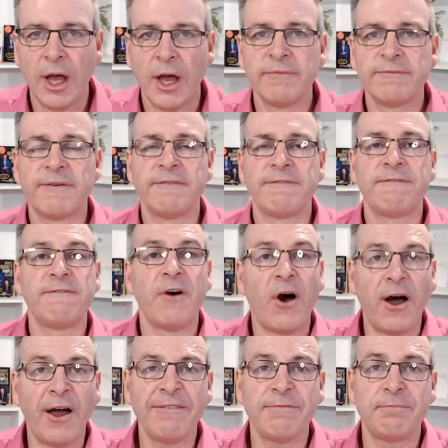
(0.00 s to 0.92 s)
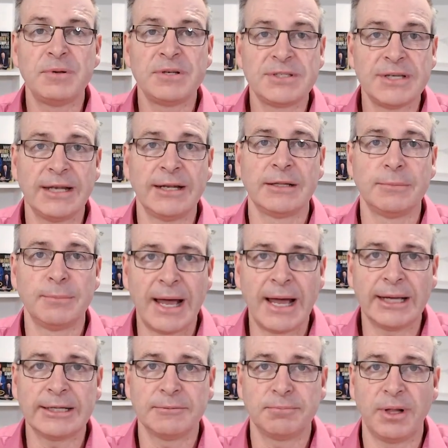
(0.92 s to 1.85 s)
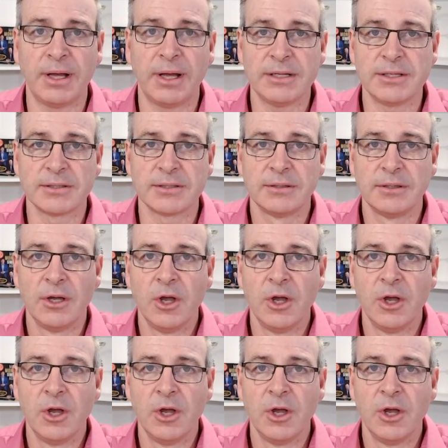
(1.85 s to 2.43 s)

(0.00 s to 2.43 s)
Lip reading: for 5% of the marketplace.